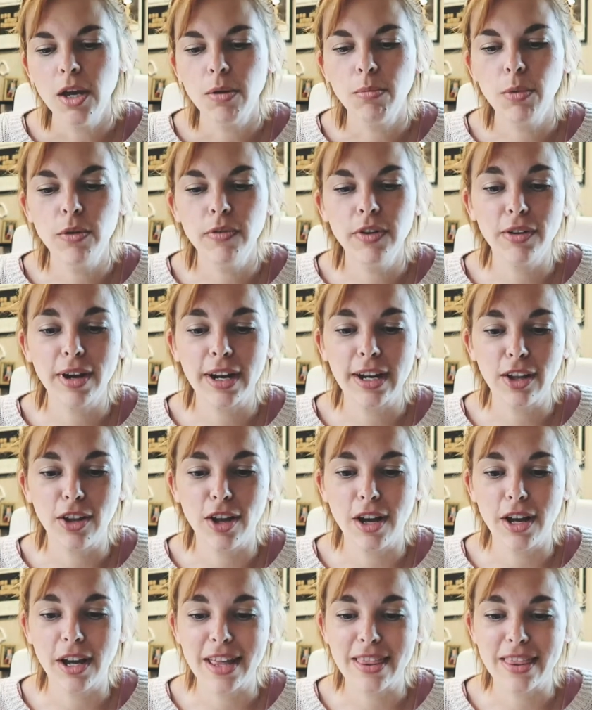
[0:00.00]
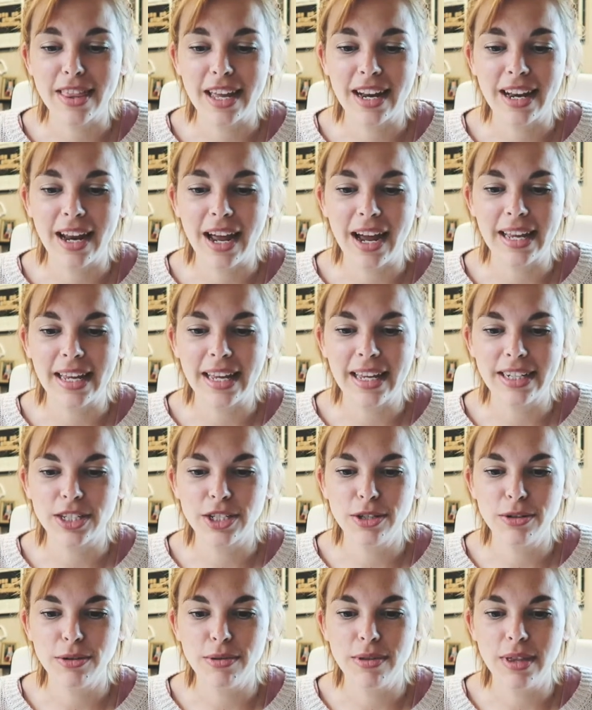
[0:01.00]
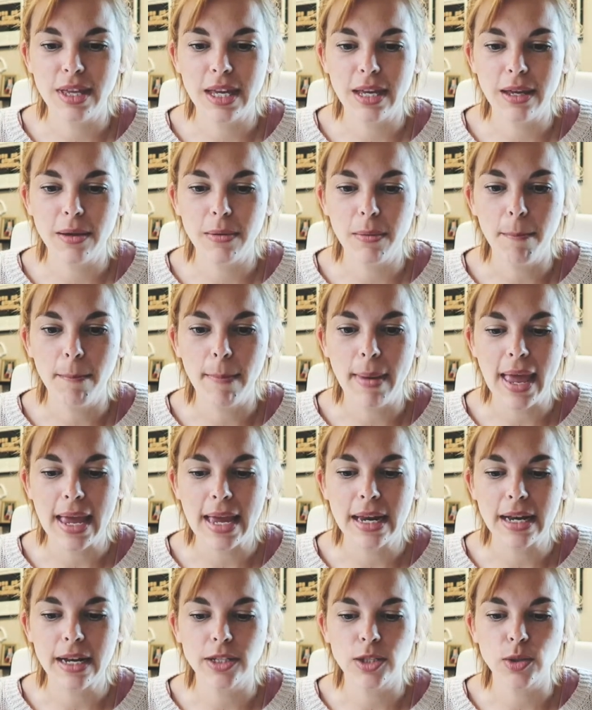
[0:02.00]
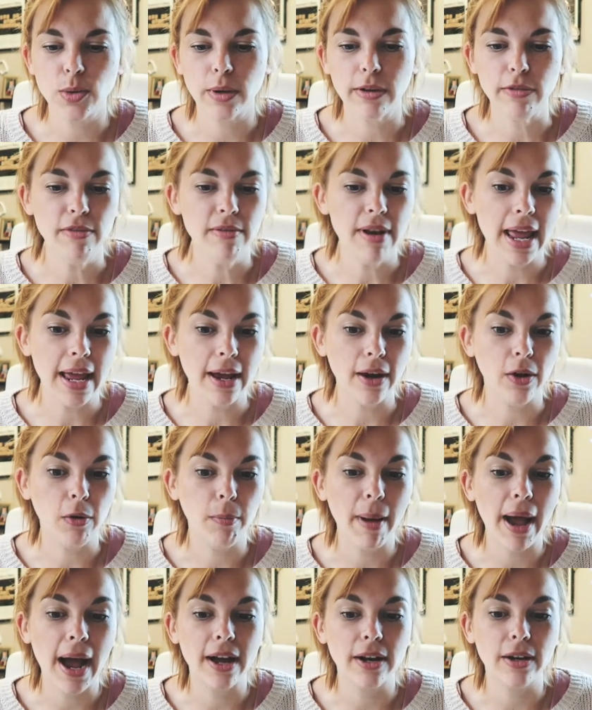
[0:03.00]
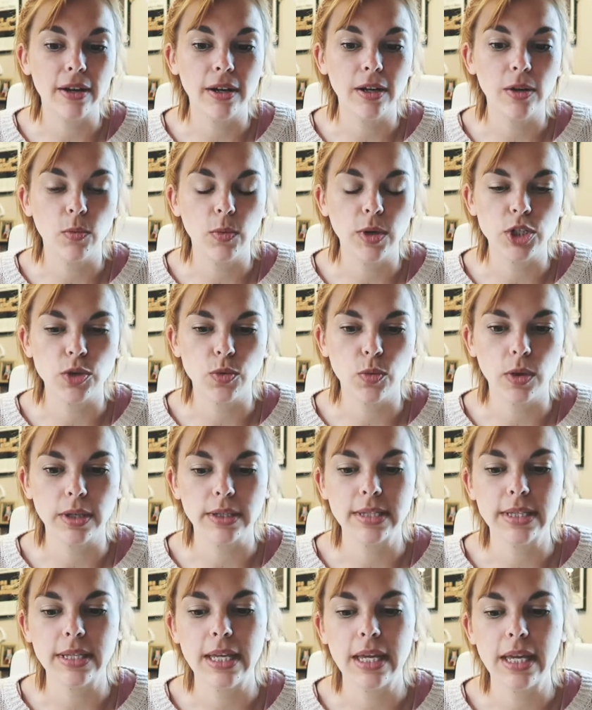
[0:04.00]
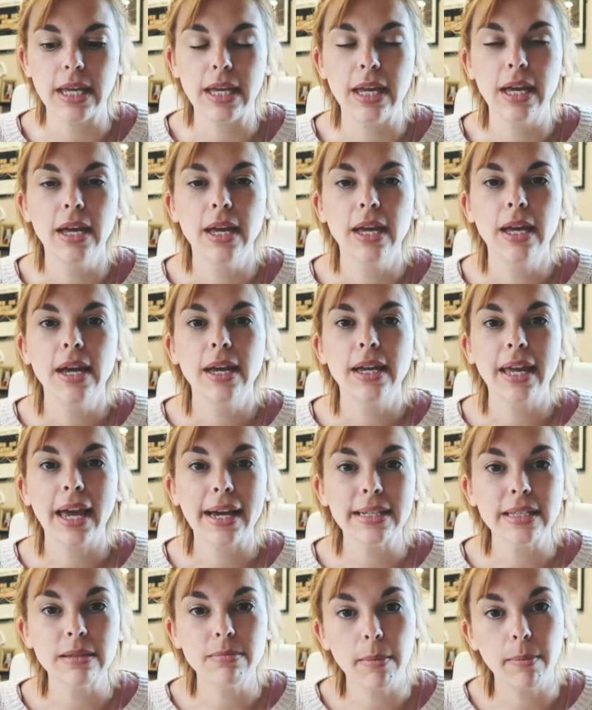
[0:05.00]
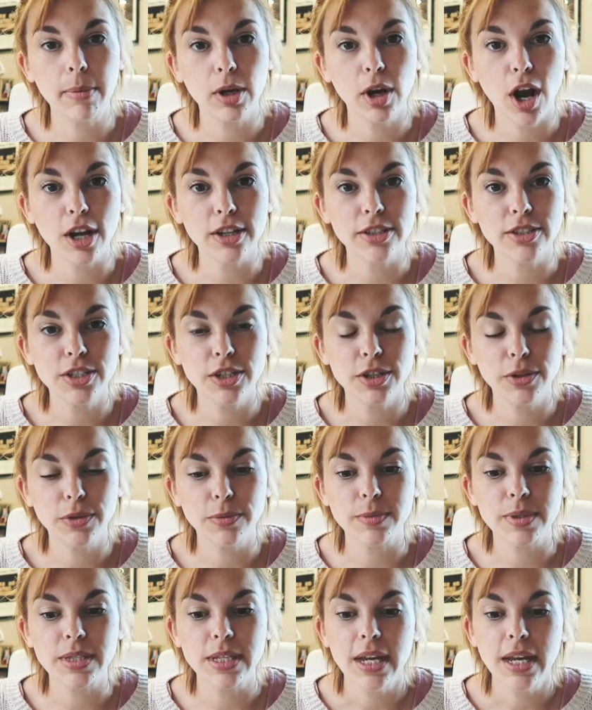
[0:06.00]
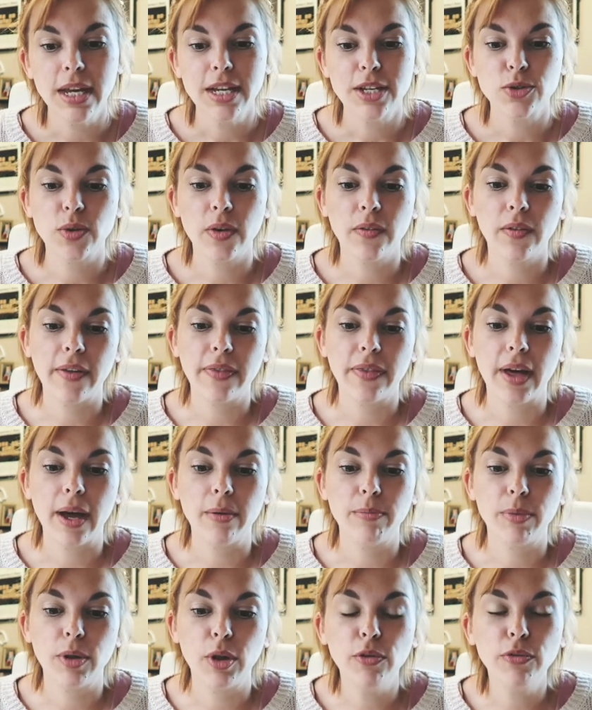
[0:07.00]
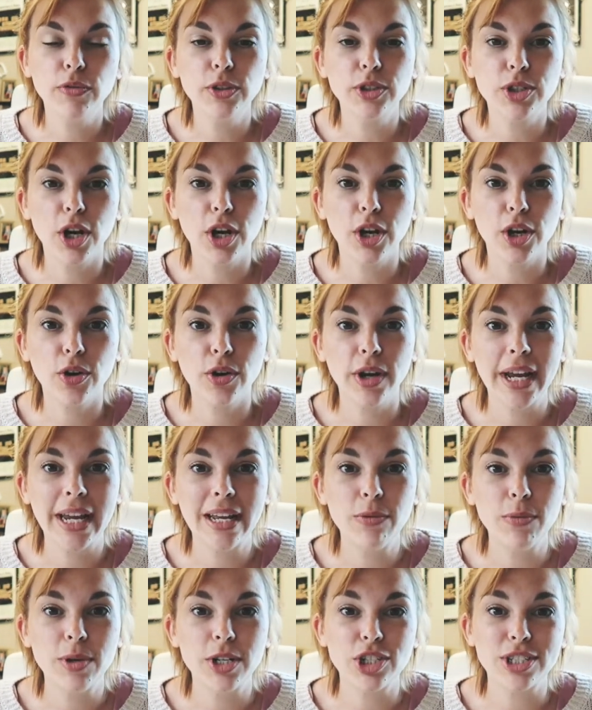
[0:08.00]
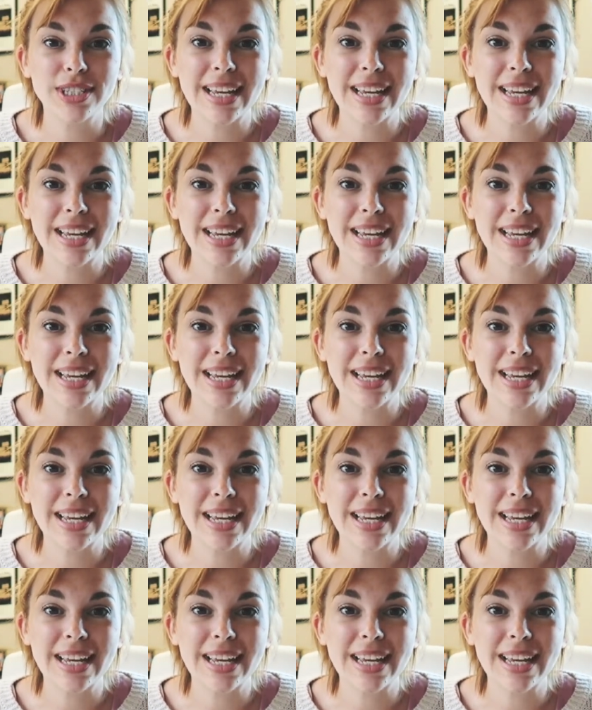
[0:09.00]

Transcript: Moving right along, then I get to the main sort of nail pattern, which was the cast member costumes. So I've got that beautiful dark green, which is